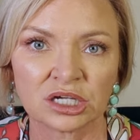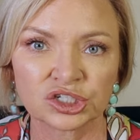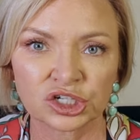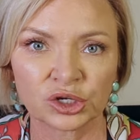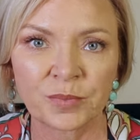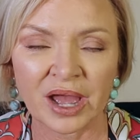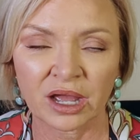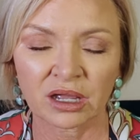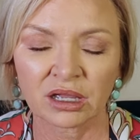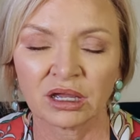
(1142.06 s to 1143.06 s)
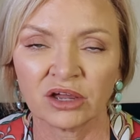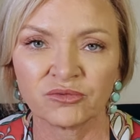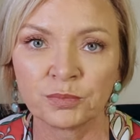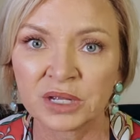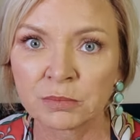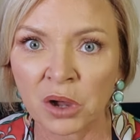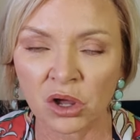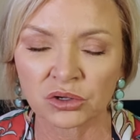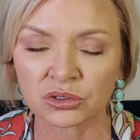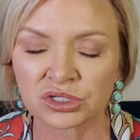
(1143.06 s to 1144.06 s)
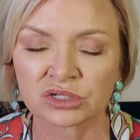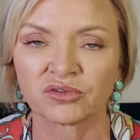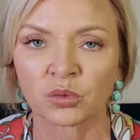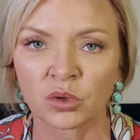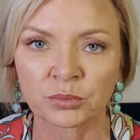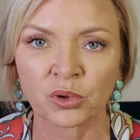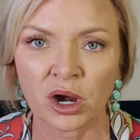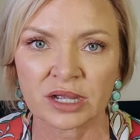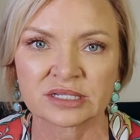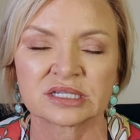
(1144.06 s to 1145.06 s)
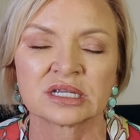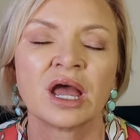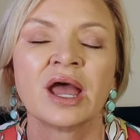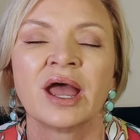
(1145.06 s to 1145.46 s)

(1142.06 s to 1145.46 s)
a two pack of big bottles for one price.